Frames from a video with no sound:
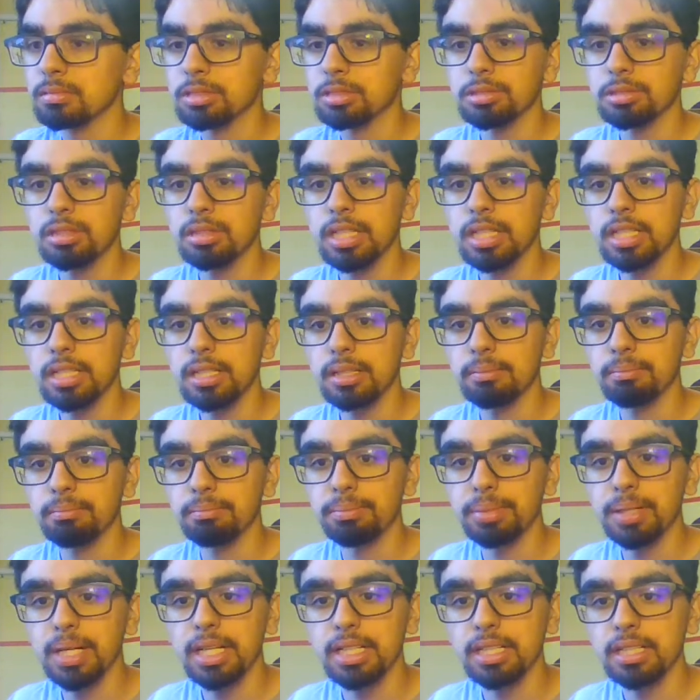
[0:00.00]
truggy,
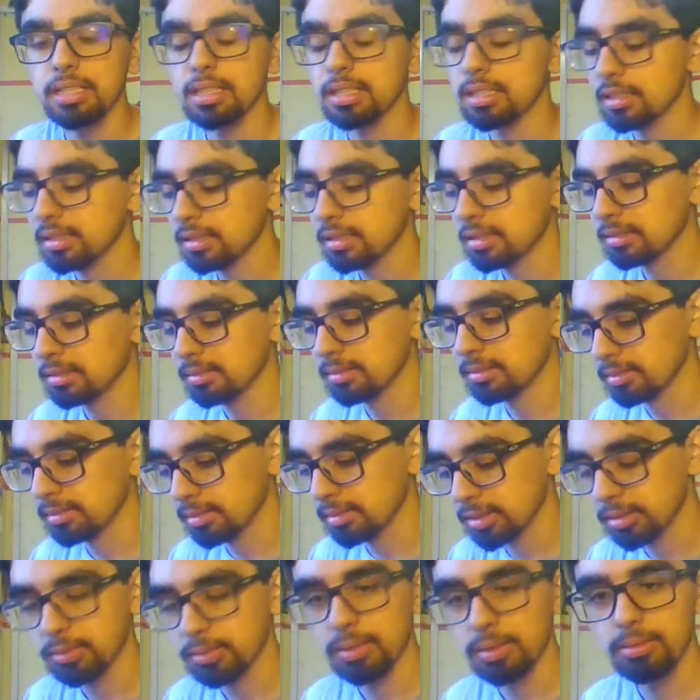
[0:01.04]
and buggy.
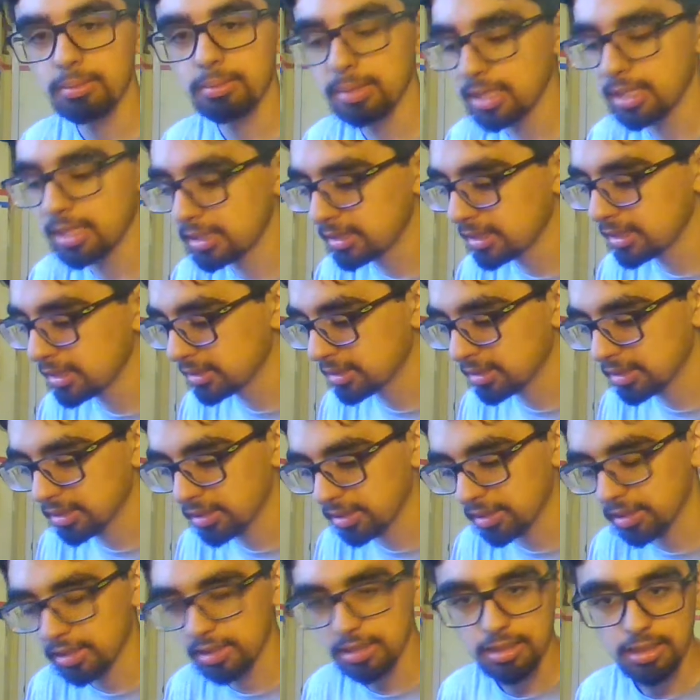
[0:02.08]
So what would be the 6th
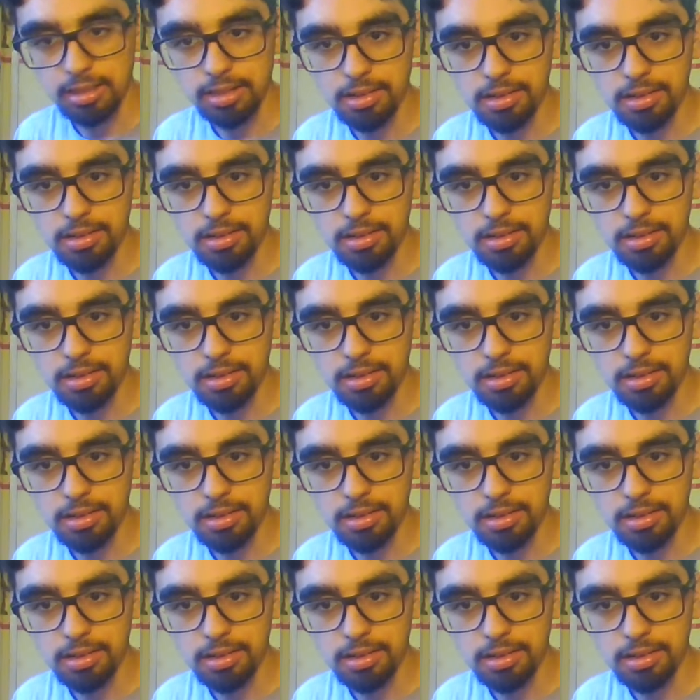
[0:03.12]
car?